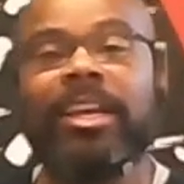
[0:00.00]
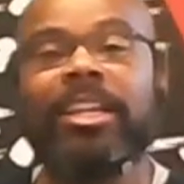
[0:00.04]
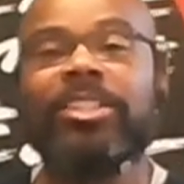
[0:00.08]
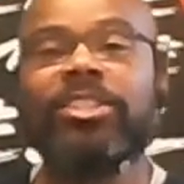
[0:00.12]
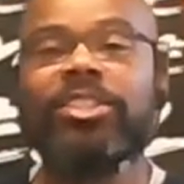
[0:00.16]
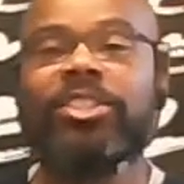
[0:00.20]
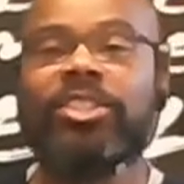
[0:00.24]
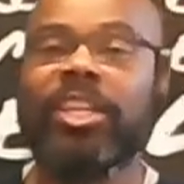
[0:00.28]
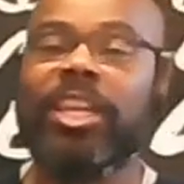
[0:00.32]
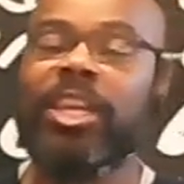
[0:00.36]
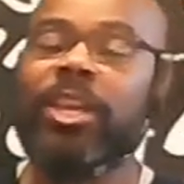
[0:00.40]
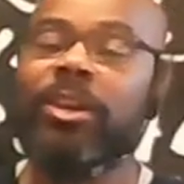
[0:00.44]

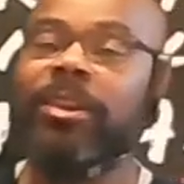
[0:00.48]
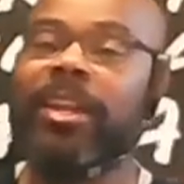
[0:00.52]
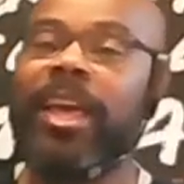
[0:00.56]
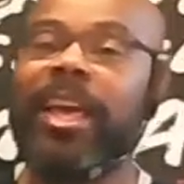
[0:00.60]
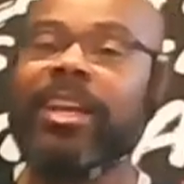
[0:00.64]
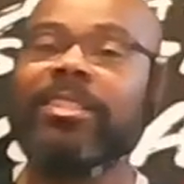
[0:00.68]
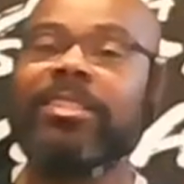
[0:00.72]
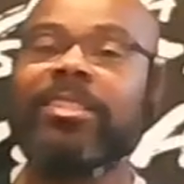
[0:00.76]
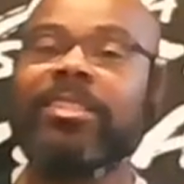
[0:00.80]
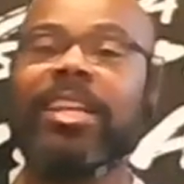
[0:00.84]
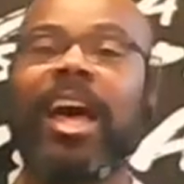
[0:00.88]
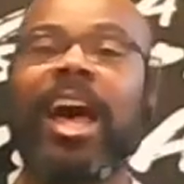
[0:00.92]
See you
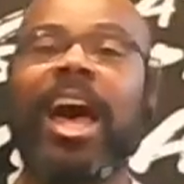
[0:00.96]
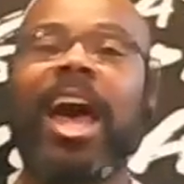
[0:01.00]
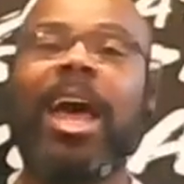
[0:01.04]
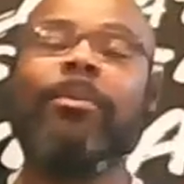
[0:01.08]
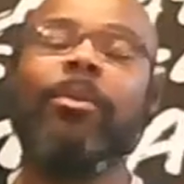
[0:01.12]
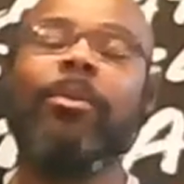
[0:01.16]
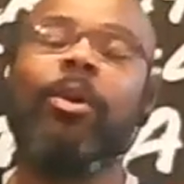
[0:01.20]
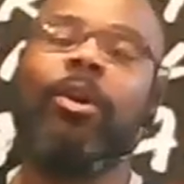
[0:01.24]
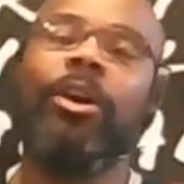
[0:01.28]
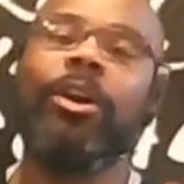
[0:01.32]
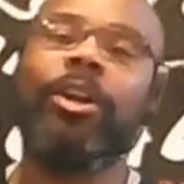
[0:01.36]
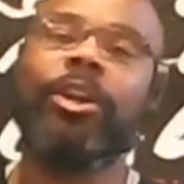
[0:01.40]
next time
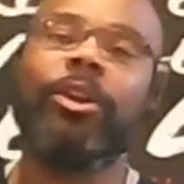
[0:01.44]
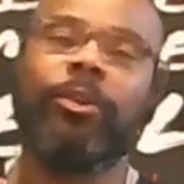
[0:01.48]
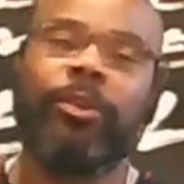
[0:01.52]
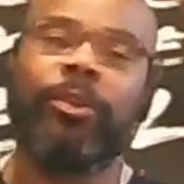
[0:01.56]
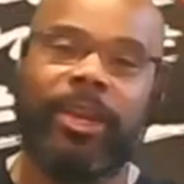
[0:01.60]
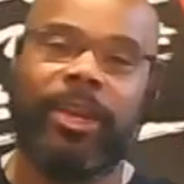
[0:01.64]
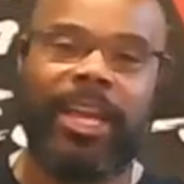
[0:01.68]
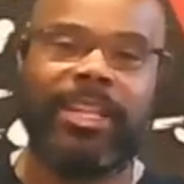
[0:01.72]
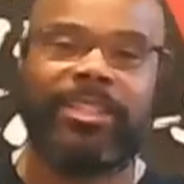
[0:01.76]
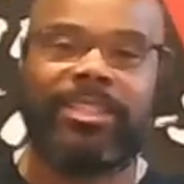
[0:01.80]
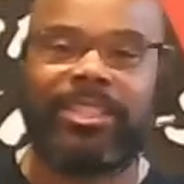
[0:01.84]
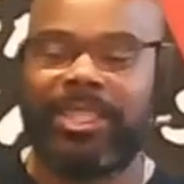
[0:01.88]
on
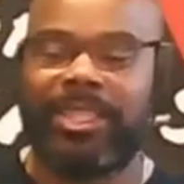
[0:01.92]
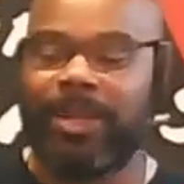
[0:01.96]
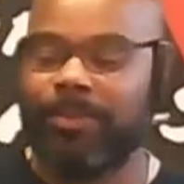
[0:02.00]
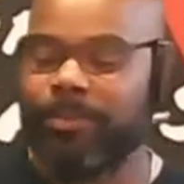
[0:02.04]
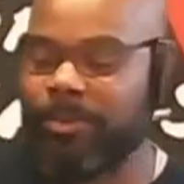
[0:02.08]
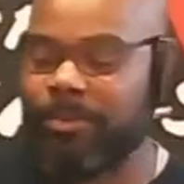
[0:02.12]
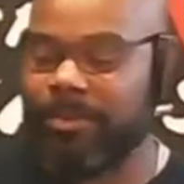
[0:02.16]
Create Simple